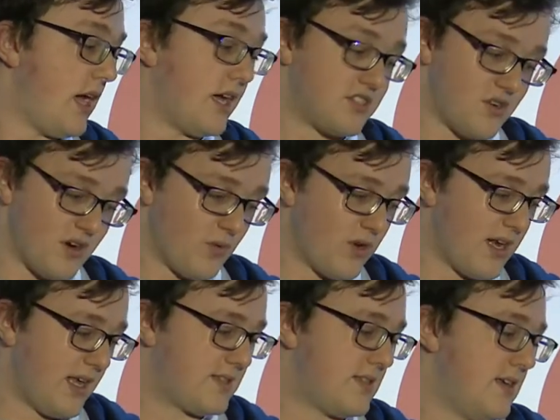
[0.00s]
One
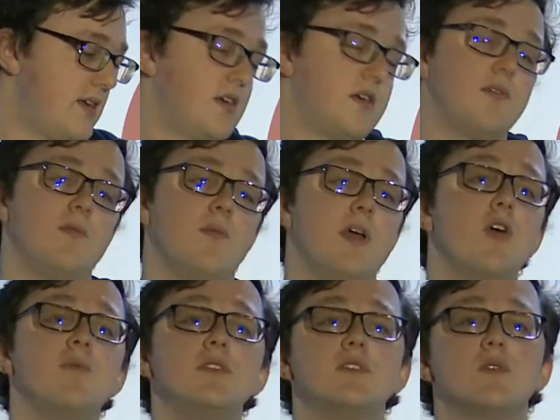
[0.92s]
last thing. We
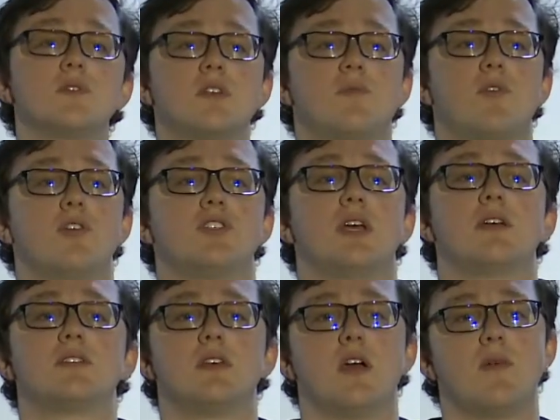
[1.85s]
open sourced a
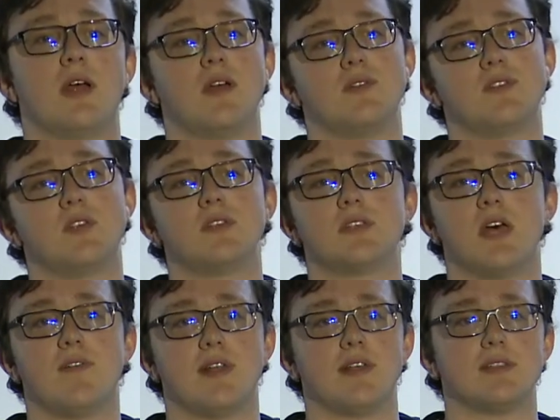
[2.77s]
project around
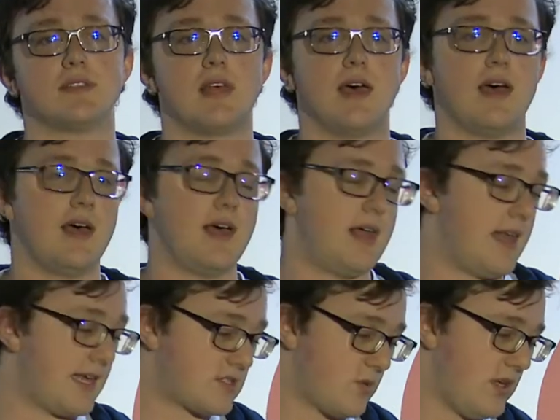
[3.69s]
serverless
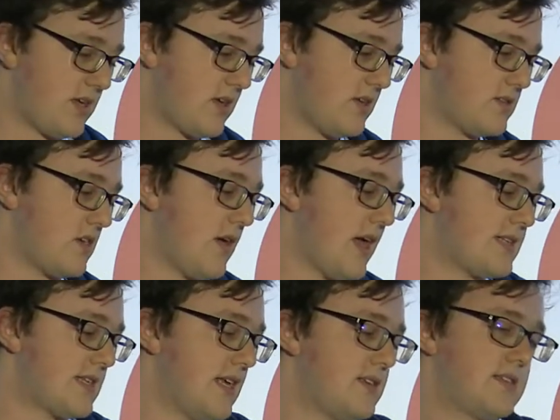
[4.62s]
last week. So
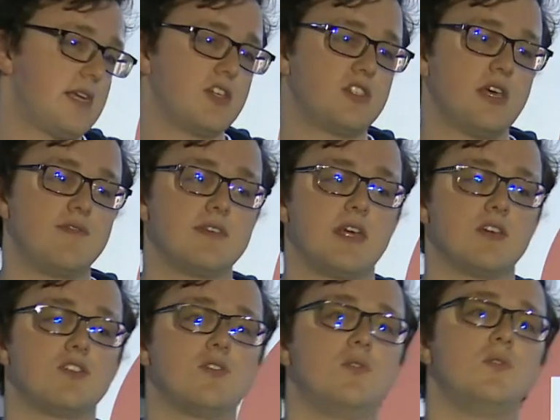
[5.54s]

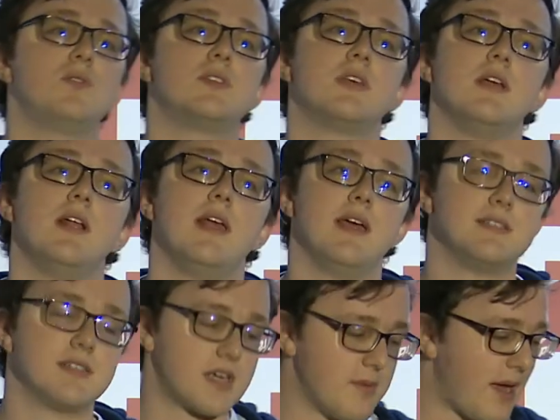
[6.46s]
LessDevTools
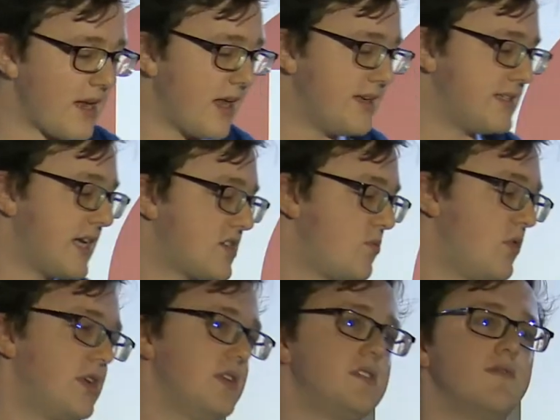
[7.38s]
is a command line
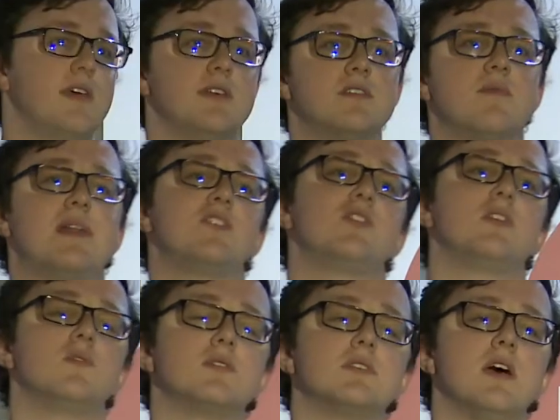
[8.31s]
dashboard interface for managing
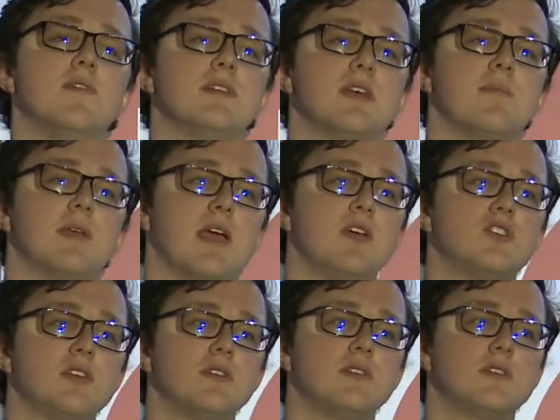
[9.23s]
your serverless
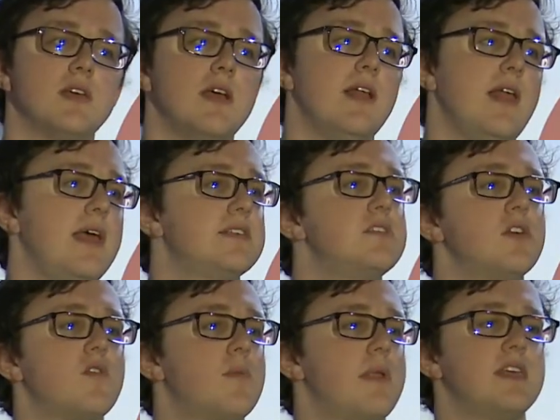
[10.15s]
applications. It's not
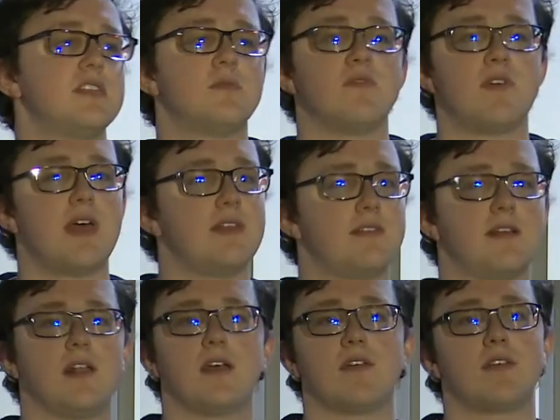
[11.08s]
a replacement for anything
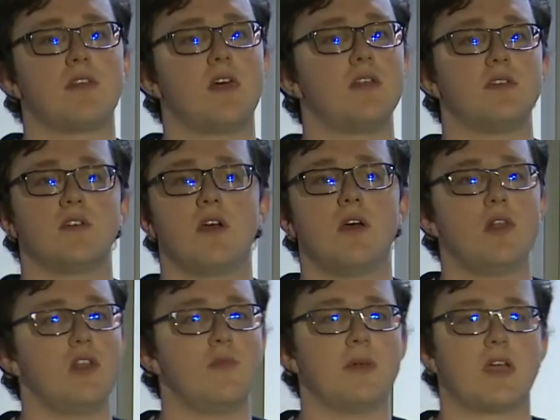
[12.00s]
like Thunder,
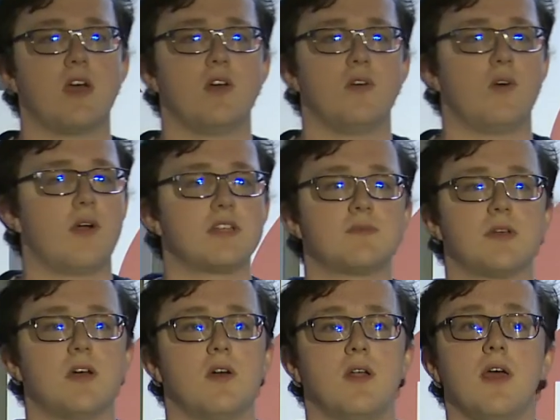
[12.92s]
Lumigo, or
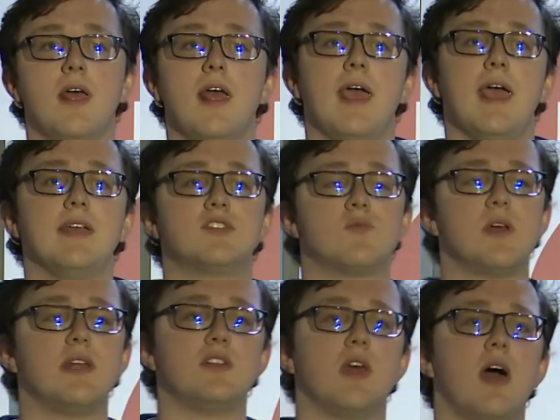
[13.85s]
Espagon. It's
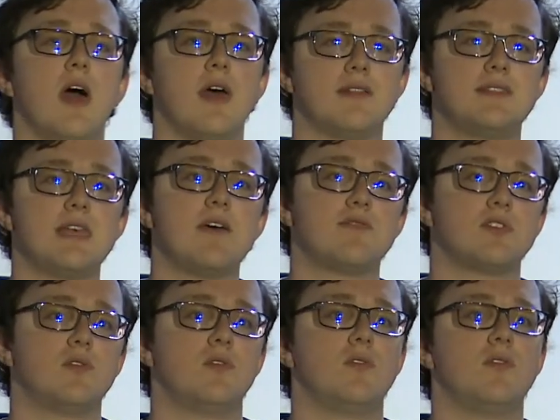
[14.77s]
really a dev
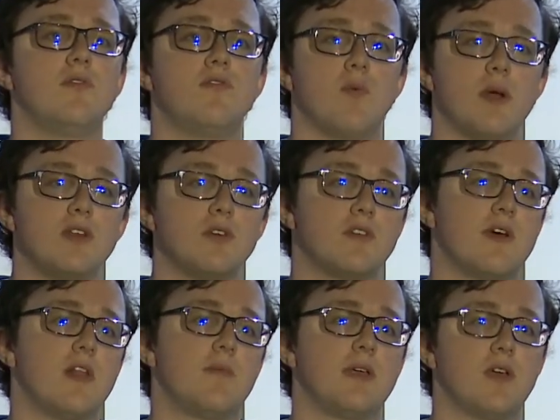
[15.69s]
tool for when you're
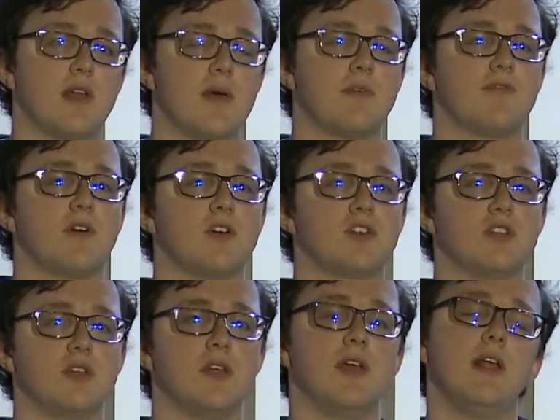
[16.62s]
developing your Lambda
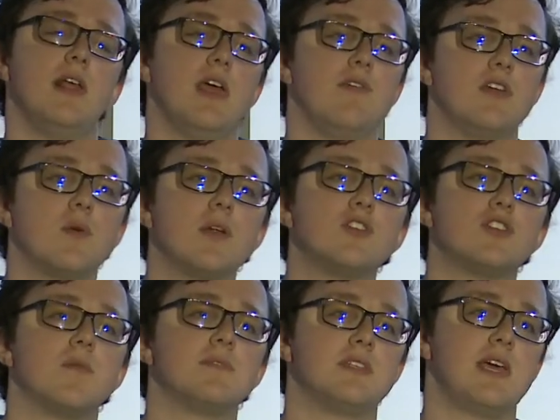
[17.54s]
function. If you don't want to
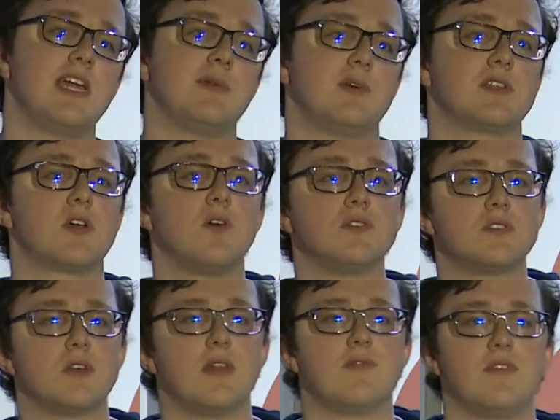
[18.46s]
jump to the AWS
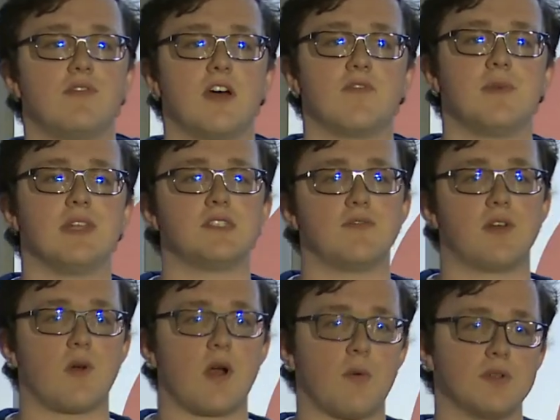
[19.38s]
console every 5 minutes to
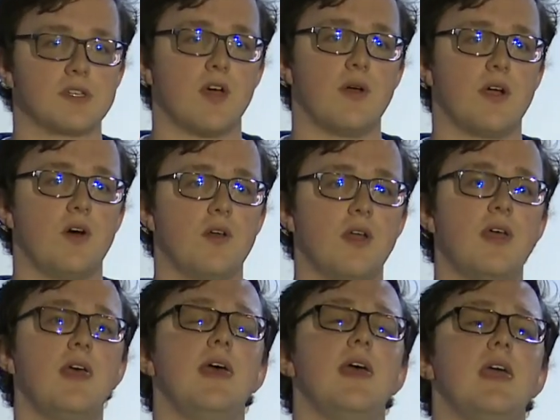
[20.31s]
figure out what's going on,
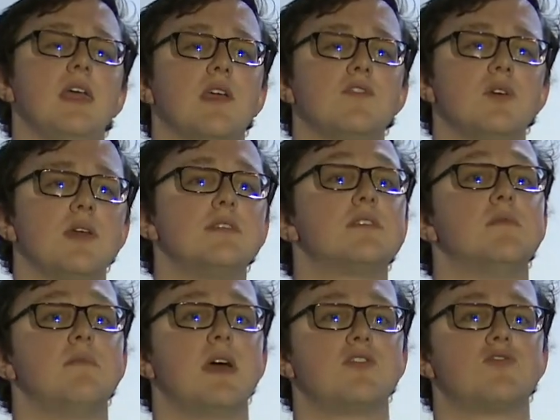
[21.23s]
it gives you instant
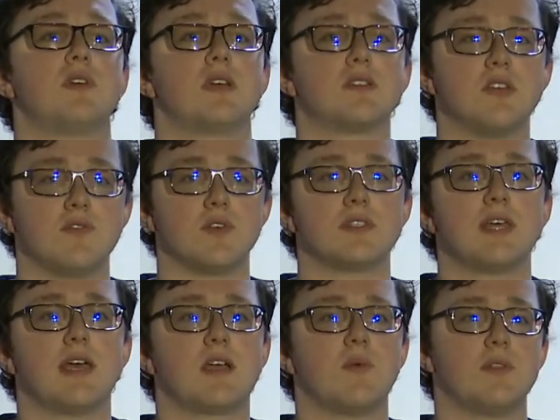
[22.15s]
metrics of your
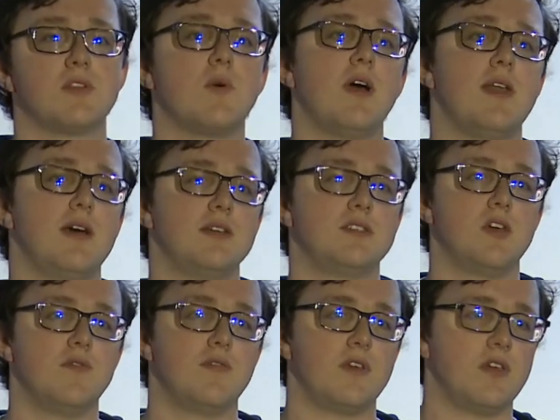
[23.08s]
stack with quite a nice
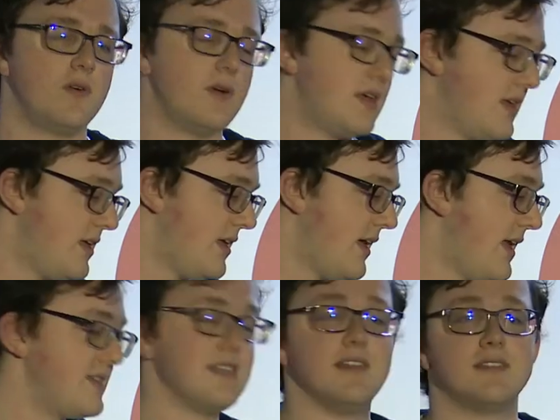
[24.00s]
overview, and
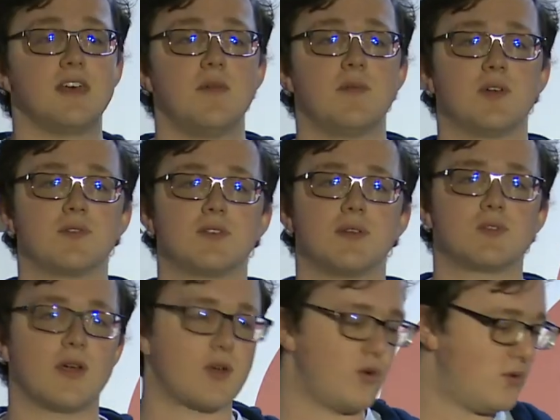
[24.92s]
it's in the terminal, so it's
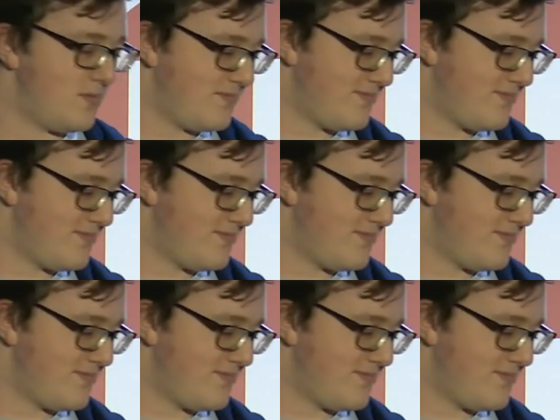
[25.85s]
quite cool.